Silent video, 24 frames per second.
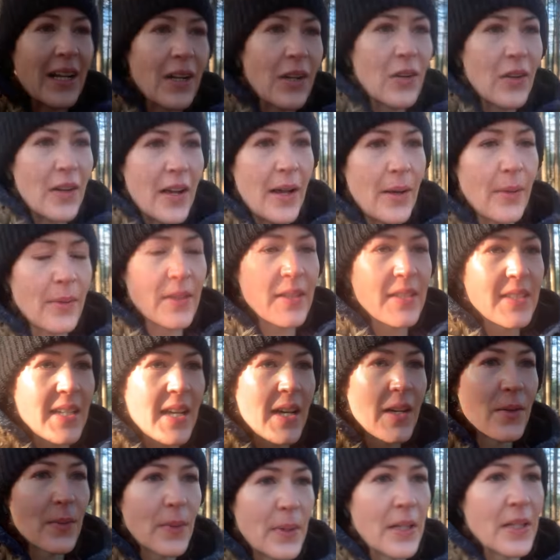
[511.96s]
and look out the
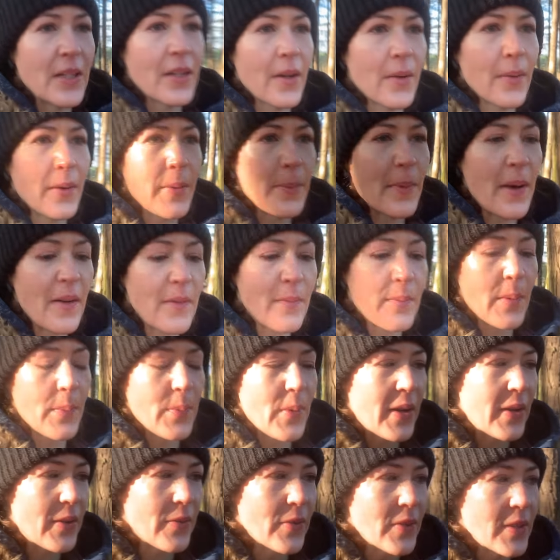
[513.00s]
side window when I'm having my
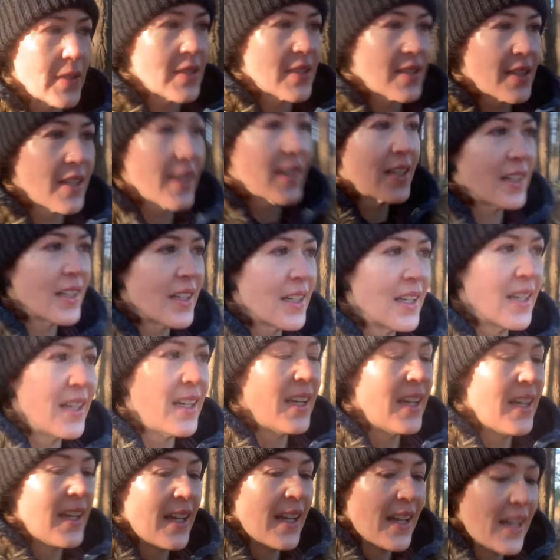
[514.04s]
breakfast.
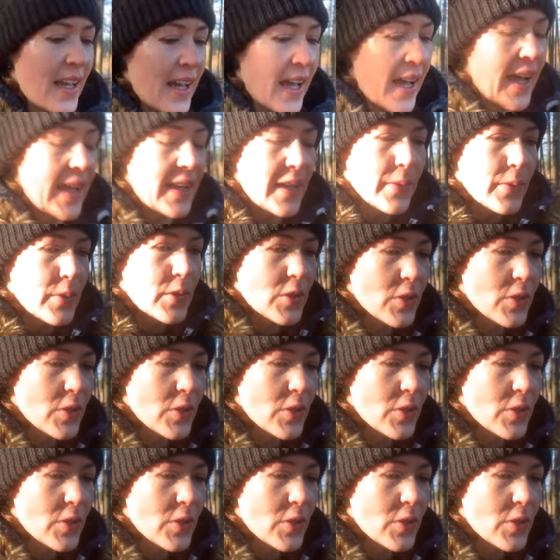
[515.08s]
And it was